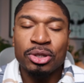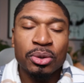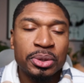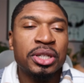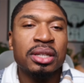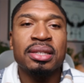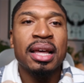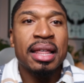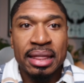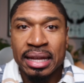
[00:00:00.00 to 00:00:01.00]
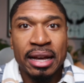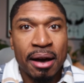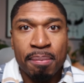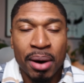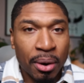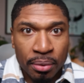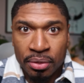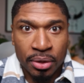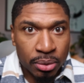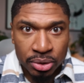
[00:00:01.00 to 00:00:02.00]
So just think about
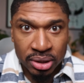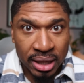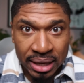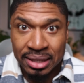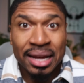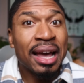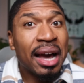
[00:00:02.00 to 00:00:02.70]
those things.